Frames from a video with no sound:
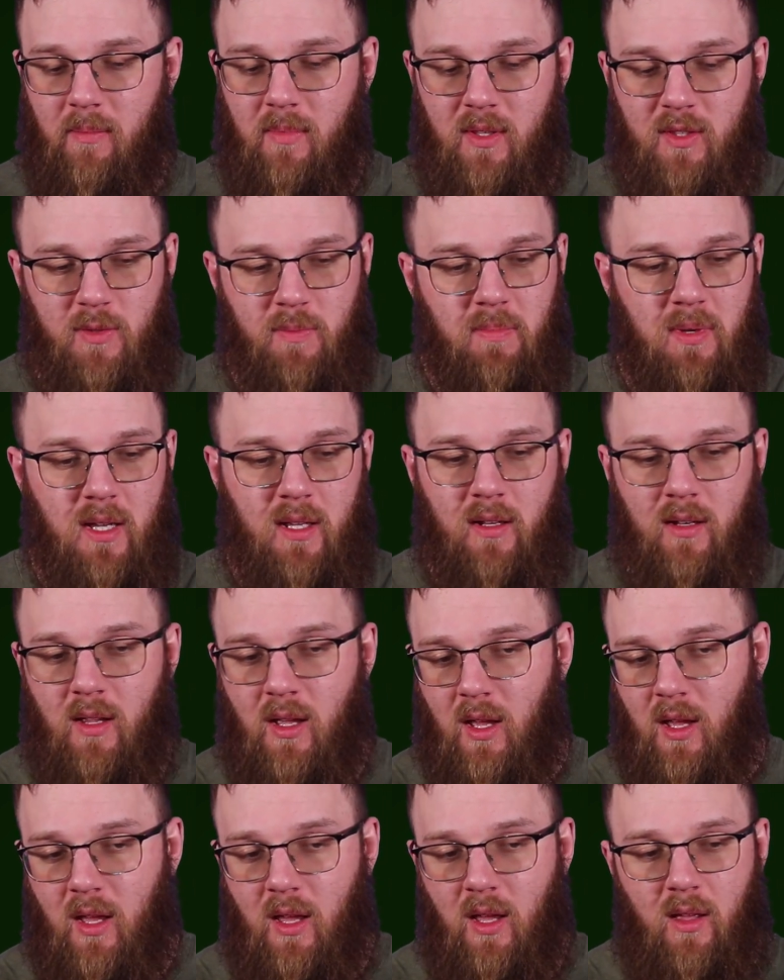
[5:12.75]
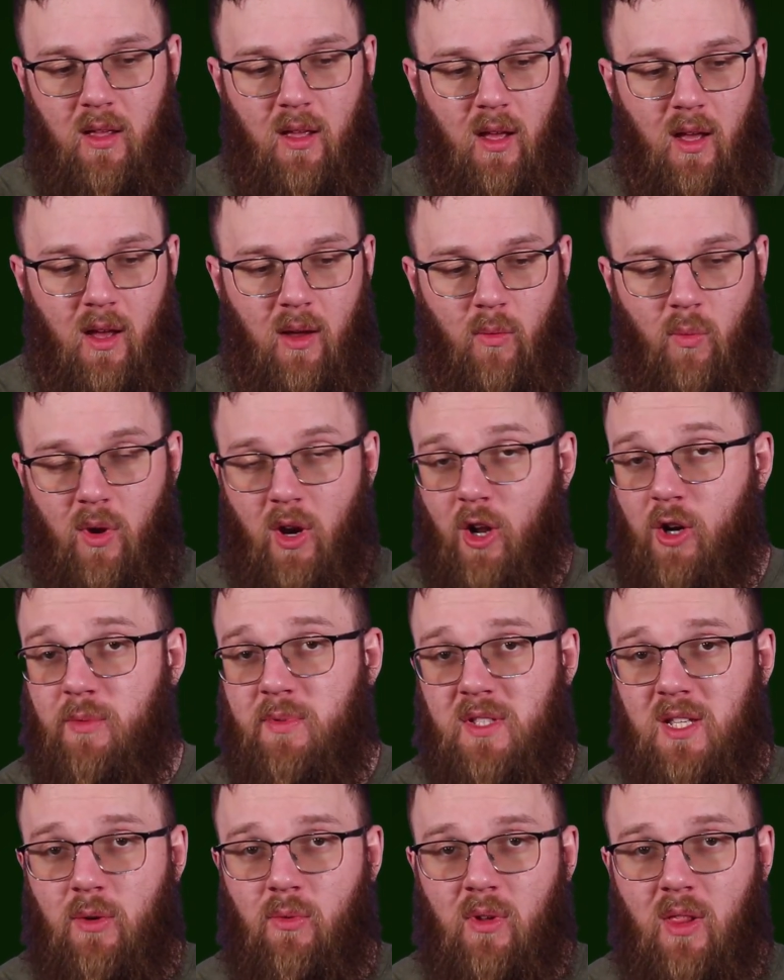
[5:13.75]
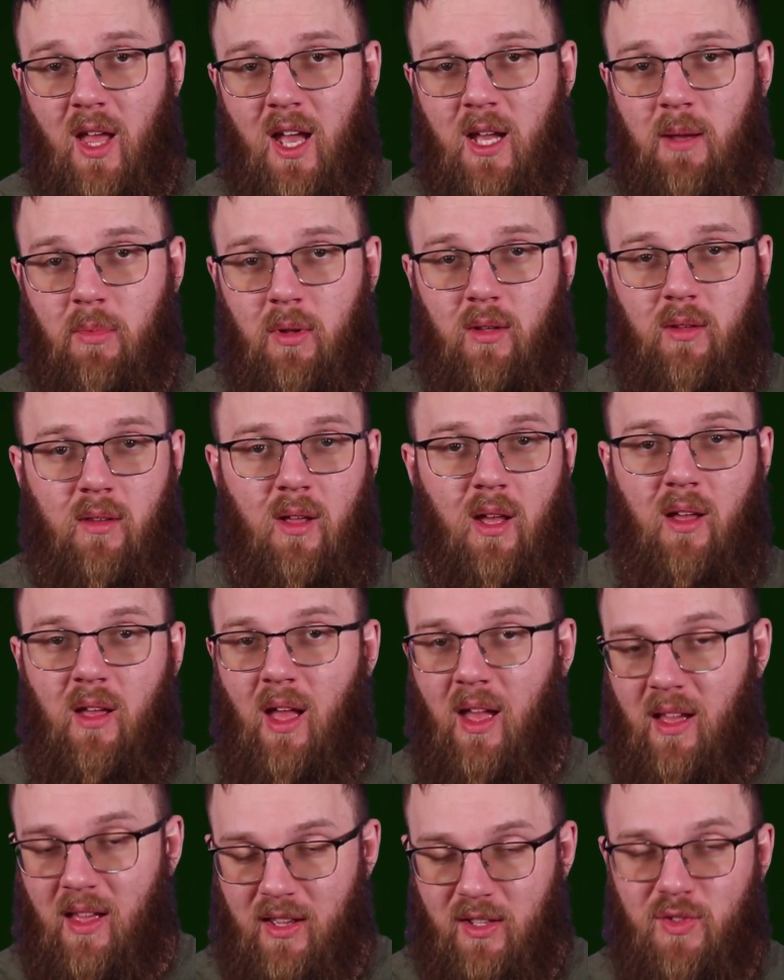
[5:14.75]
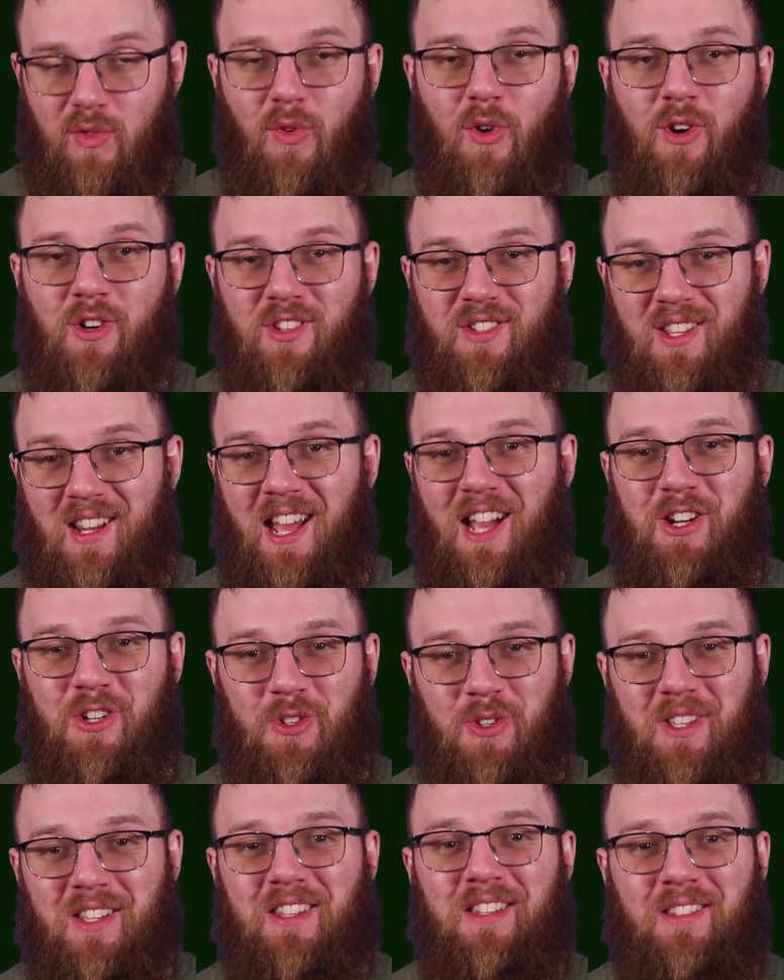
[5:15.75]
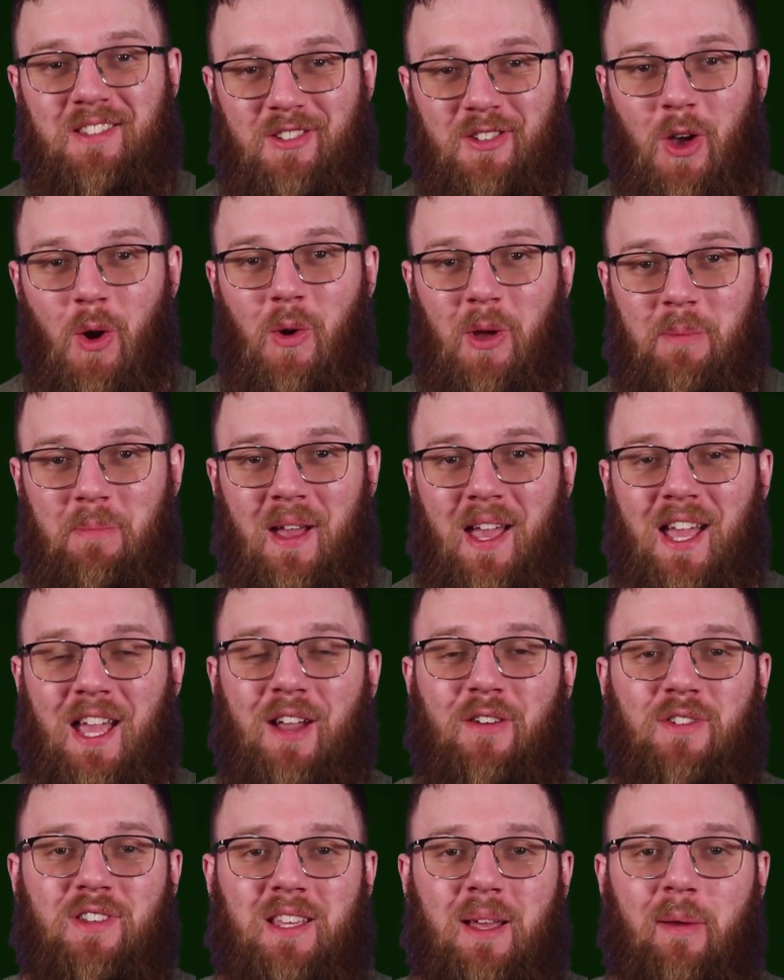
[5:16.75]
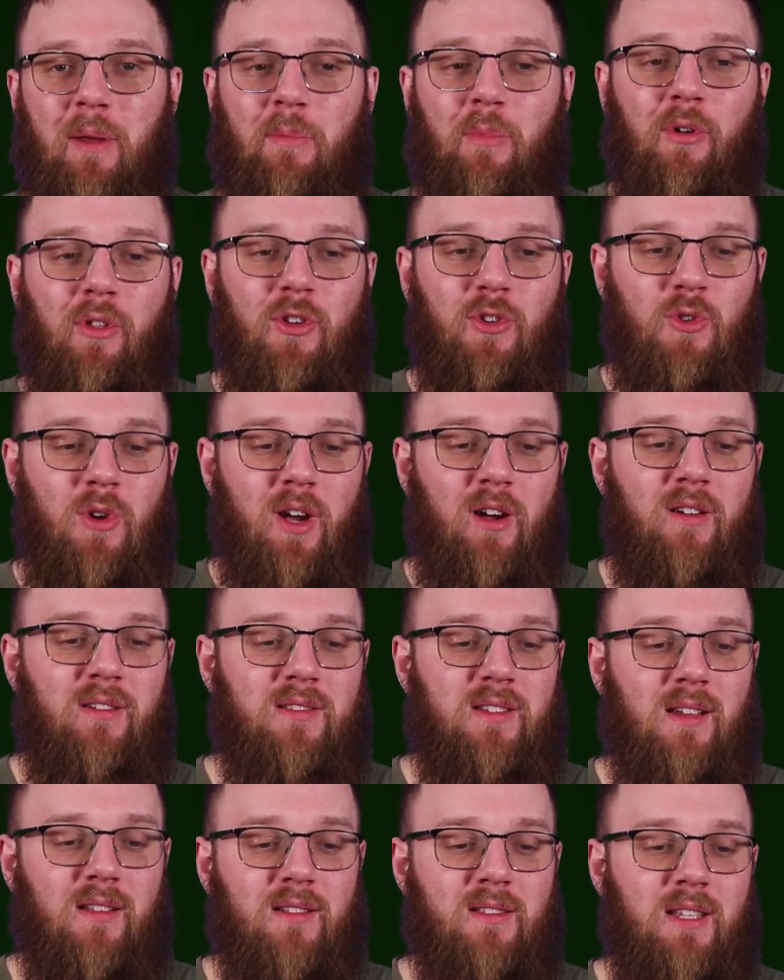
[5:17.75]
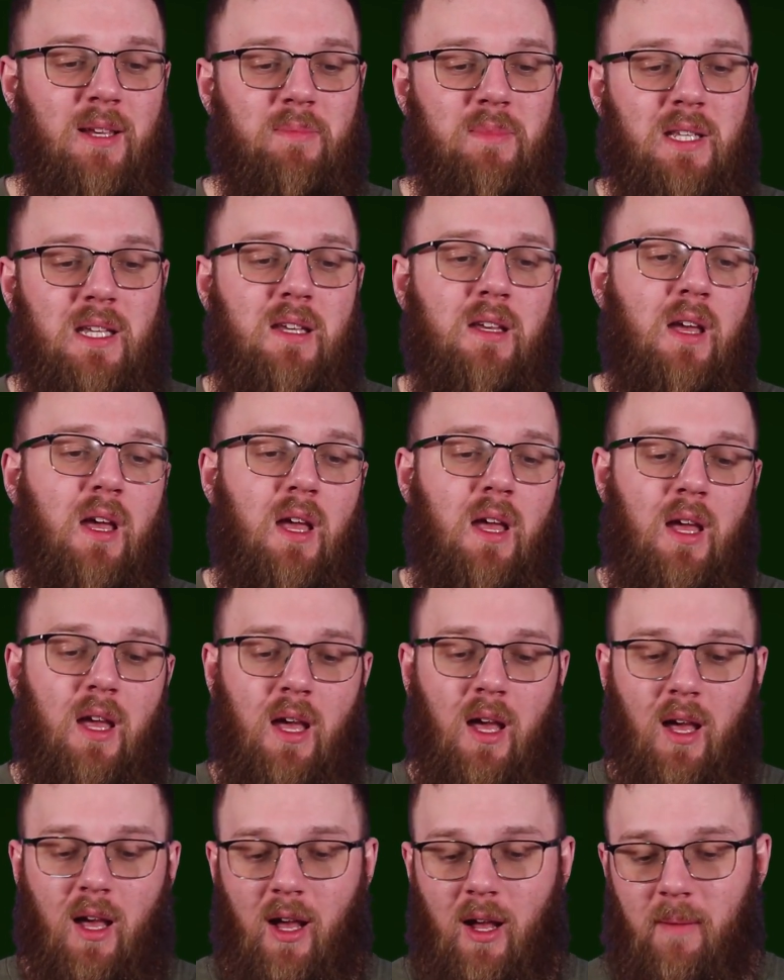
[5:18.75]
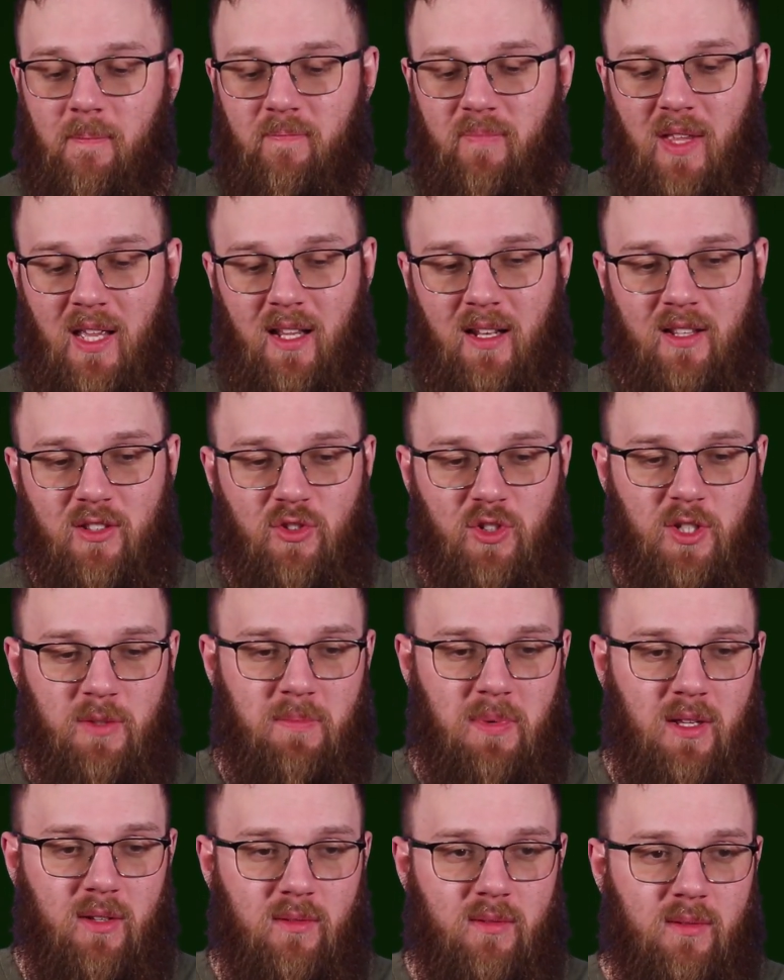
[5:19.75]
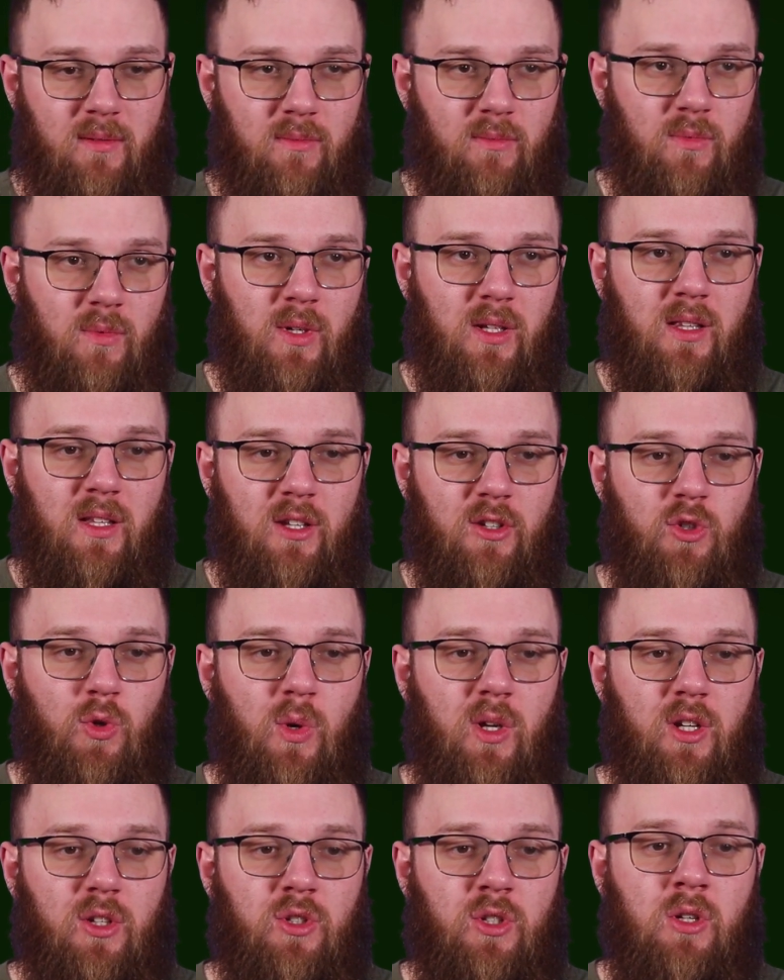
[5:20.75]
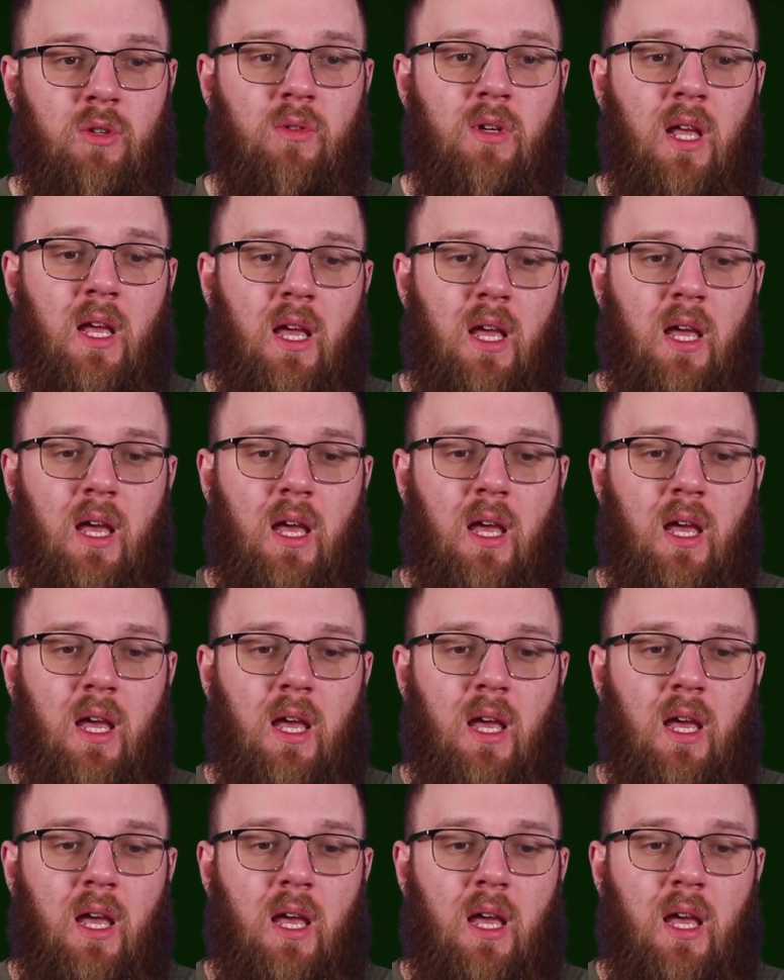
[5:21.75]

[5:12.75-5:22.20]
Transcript: It's been 100% reliable as far as it actually going bang every time I pull the trigger until it's empty. And it's just been really a joy to shoot.